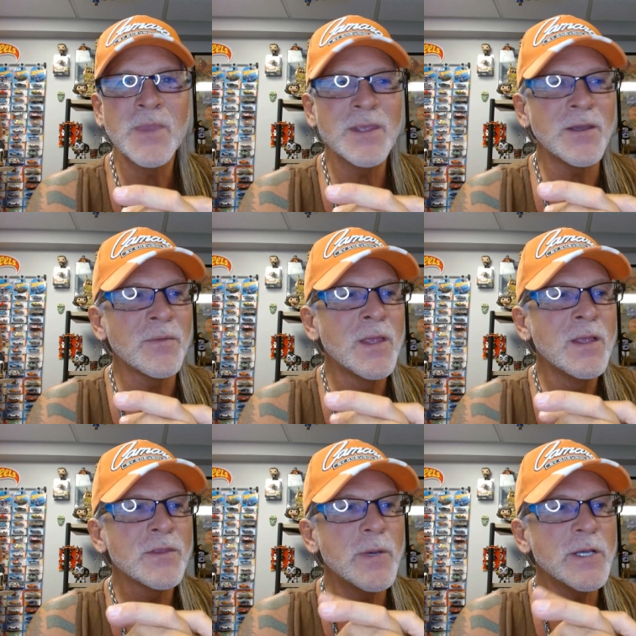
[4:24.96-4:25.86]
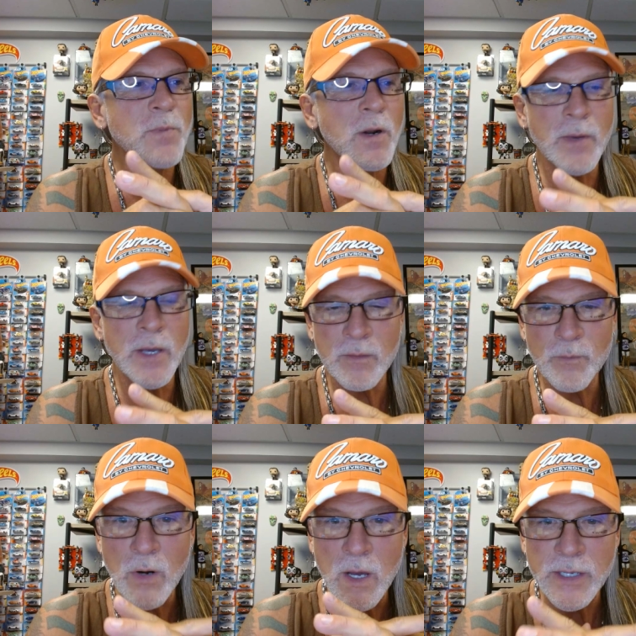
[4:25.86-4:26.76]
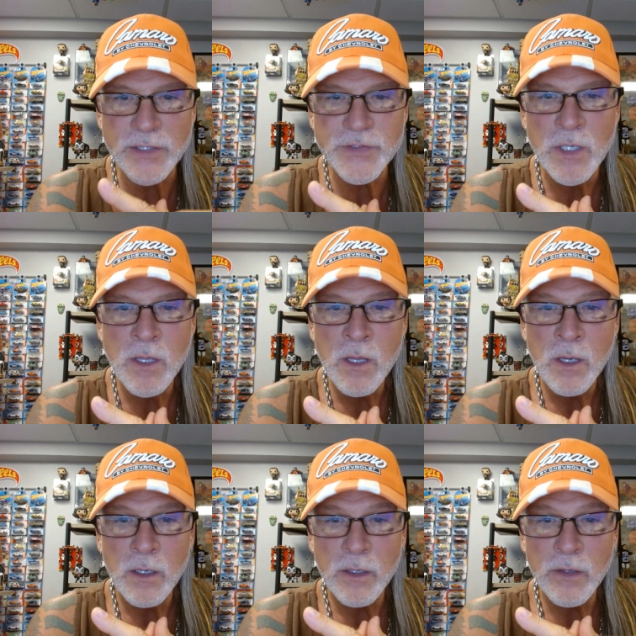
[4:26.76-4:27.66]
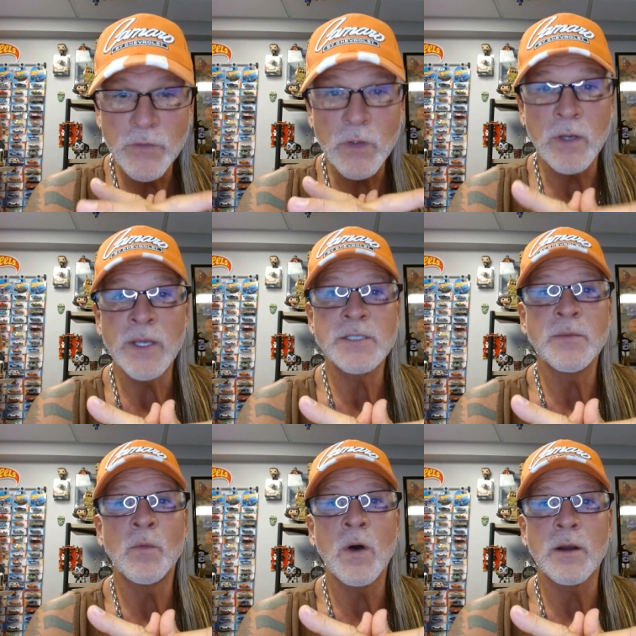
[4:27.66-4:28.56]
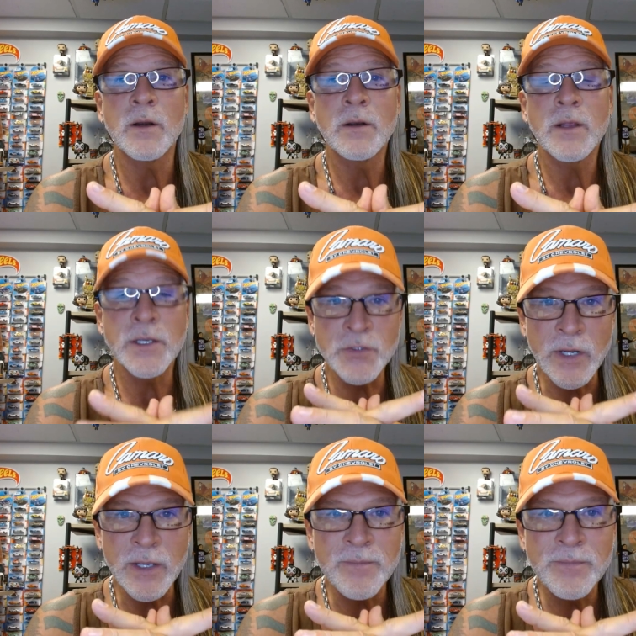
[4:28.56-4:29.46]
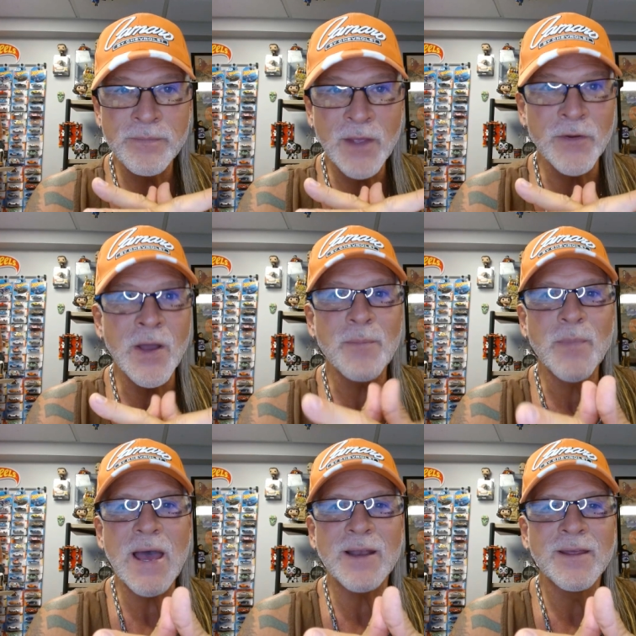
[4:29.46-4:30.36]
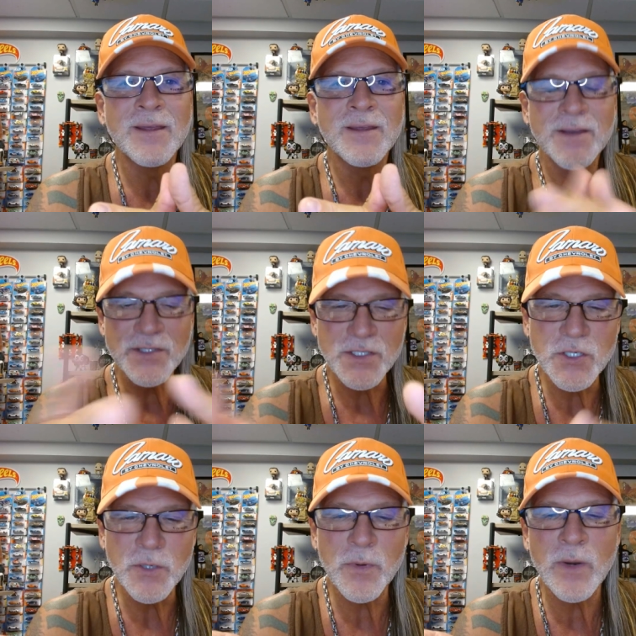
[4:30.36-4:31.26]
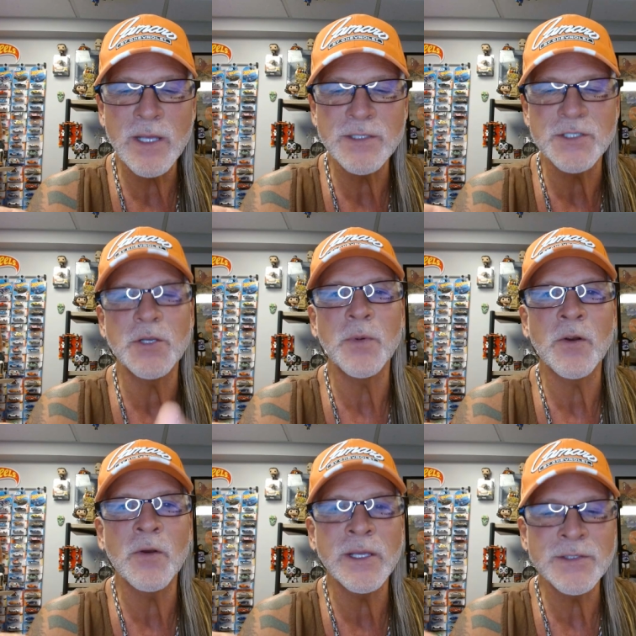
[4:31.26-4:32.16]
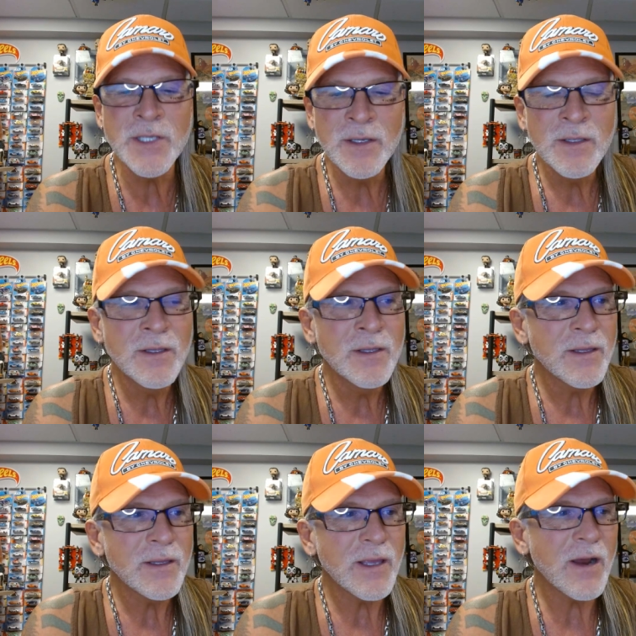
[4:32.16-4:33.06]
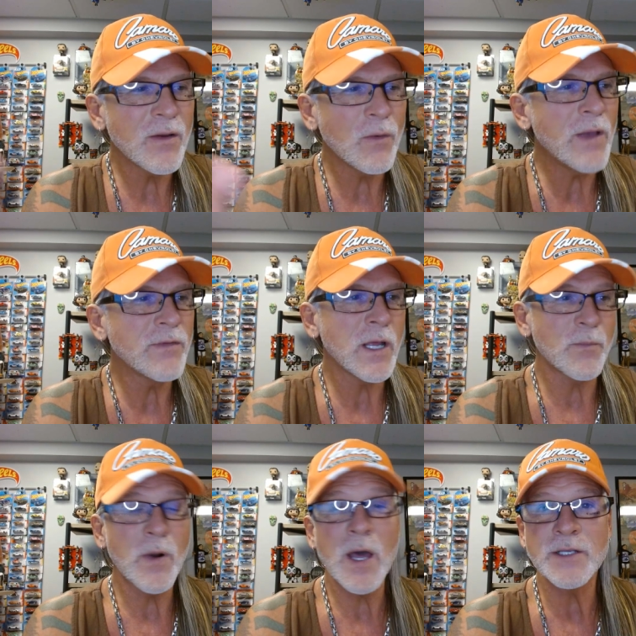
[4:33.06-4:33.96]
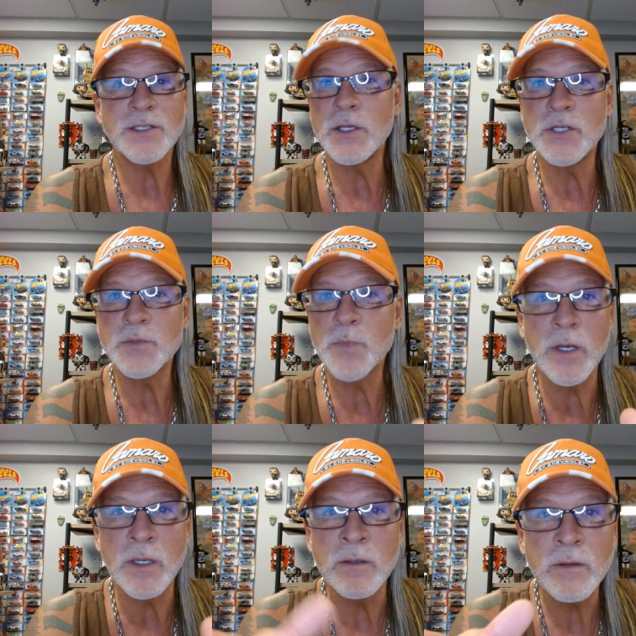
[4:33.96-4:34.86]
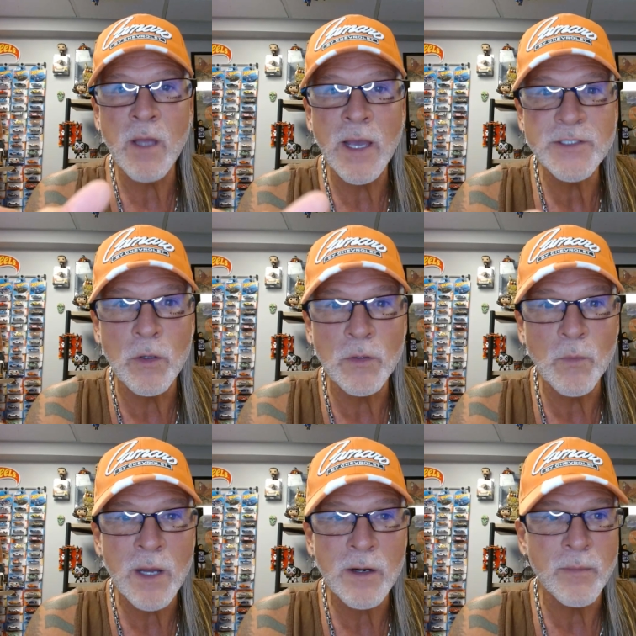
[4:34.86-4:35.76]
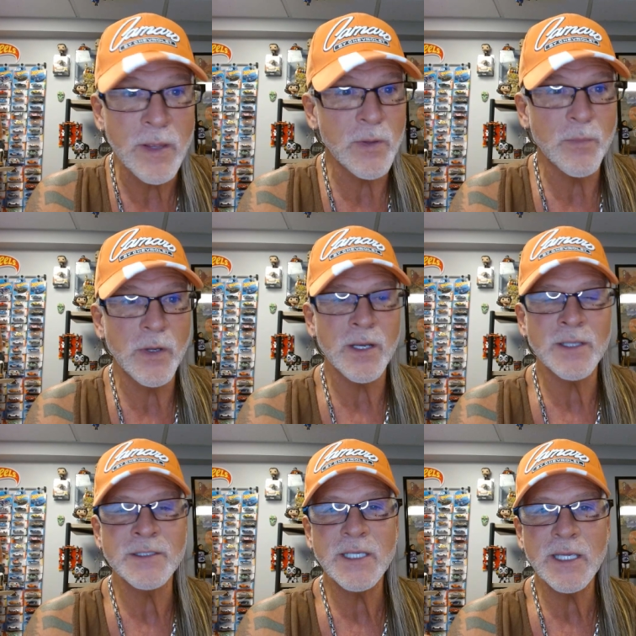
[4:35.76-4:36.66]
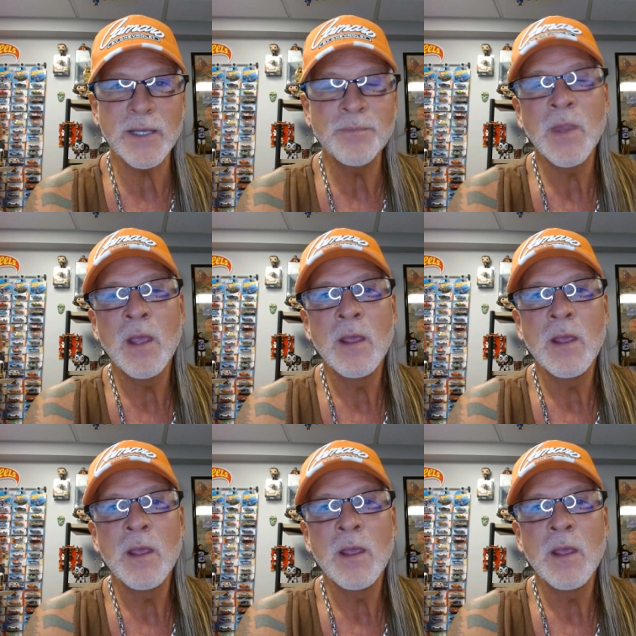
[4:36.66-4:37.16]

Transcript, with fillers: you know, the best part about products, if you can mix them in water and drink them, and they're not bad because the super reds, the super greens, we have a lot of products that you just put in ice cold water, maybe put it in tea.